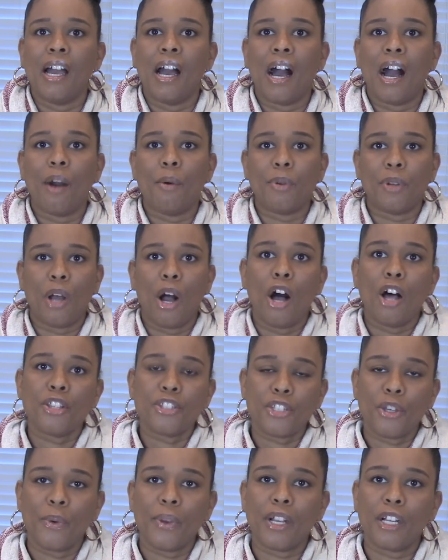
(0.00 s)
I would
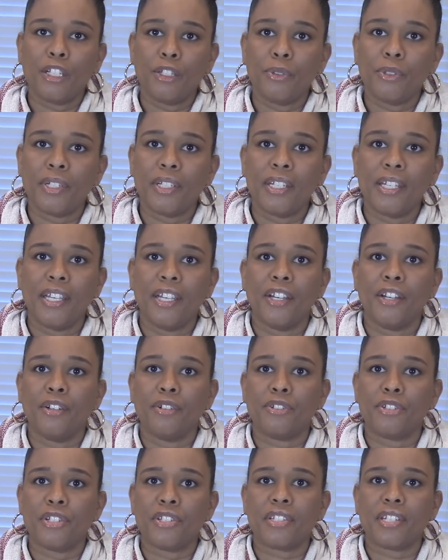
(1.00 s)
also include in here
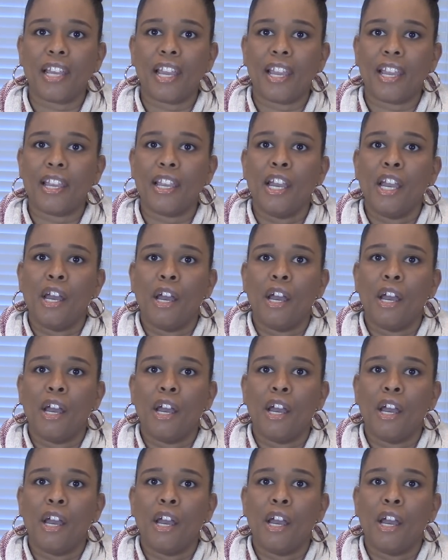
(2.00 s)
just a